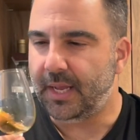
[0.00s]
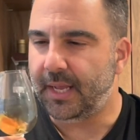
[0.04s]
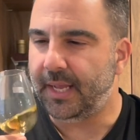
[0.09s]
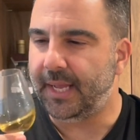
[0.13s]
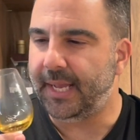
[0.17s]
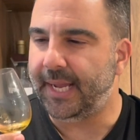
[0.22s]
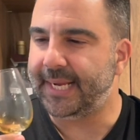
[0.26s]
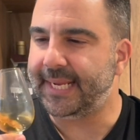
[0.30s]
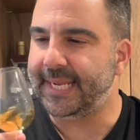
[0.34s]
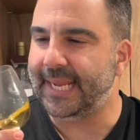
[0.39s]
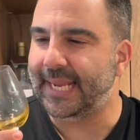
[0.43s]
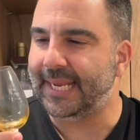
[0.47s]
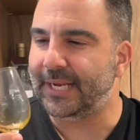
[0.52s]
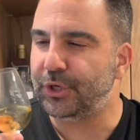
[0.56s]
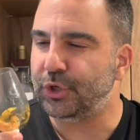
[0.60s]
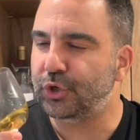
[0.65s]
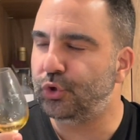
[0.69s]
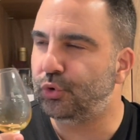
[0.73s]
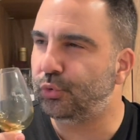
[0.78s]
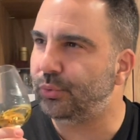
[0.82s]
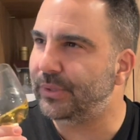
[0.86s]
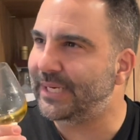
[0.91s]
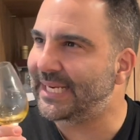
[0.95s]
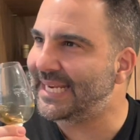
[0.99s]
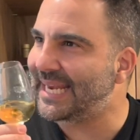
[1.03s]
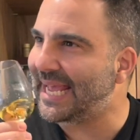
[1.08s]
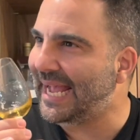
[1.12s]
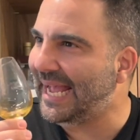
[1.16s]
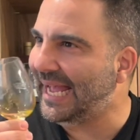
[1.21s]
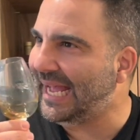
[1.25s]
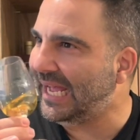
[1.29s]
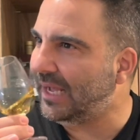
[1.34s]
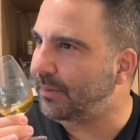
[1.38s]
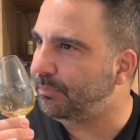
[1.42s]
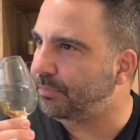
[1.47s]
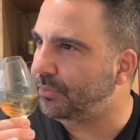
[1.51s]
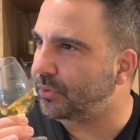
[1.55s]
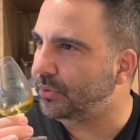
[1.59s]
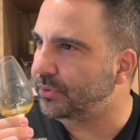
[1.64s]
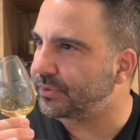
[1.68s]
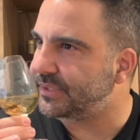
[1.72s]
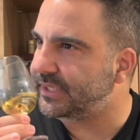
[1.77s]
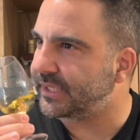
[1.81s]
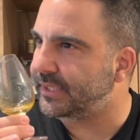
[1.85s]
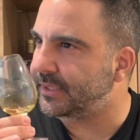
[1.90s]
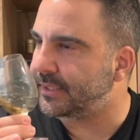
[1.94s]
I get green
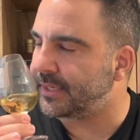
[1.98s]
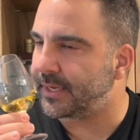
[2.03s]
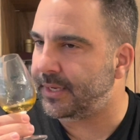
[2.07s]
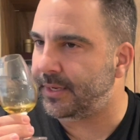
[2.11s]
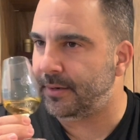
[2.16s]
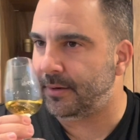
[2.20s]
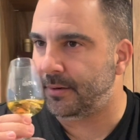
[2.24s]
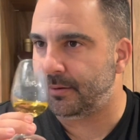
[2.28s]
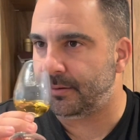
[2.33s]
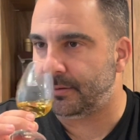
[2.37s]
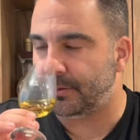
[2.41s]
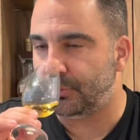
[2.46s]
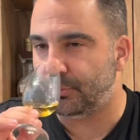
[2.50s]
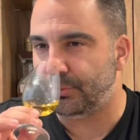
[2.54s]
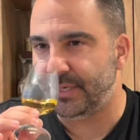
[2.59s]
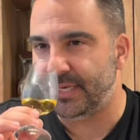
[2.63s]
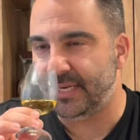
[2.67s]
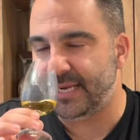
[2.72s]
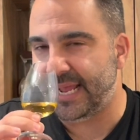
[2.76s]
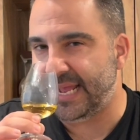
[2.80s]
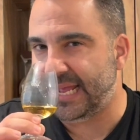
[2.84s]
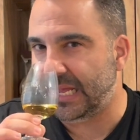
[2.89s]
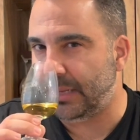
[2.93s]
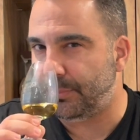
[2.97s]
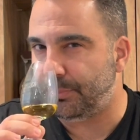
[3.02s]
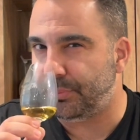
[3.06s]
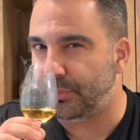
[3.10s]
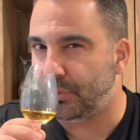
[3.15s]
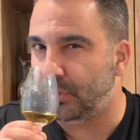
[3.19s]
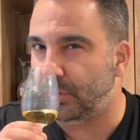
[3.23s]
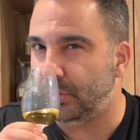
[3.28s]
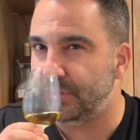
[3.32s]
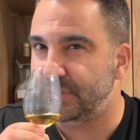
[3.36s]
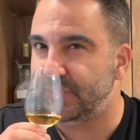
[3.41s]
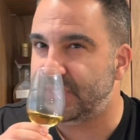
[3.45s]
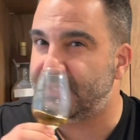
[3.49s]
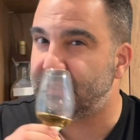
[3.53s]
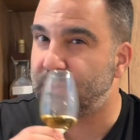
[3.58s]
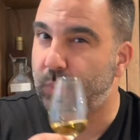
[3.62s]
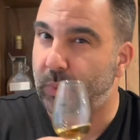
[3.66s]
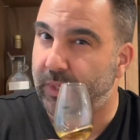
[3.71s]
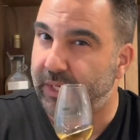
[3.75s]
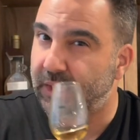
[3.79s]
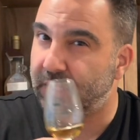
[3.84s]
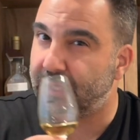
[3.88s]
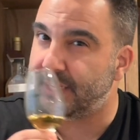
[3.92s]
apples in here. Green apples as
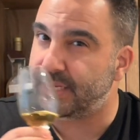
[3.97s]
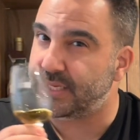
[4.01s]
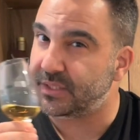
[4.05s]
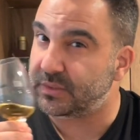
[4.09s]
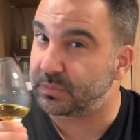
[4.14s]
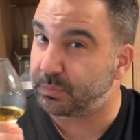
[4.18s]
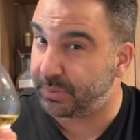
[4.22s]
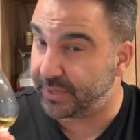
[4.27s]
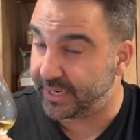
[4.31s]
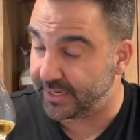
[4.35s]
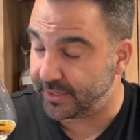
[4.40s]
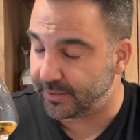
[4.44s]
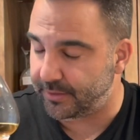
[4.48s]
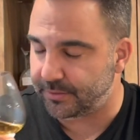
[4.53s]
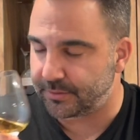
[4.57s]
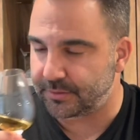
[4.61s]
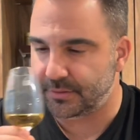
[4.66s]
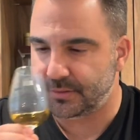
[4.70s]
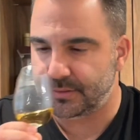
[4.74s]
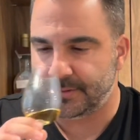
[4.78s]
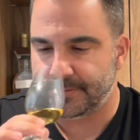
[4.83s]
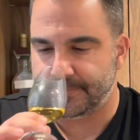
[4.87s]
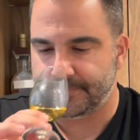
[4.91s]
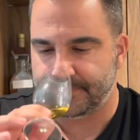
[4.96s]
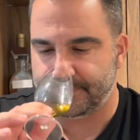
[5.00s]
well as pears.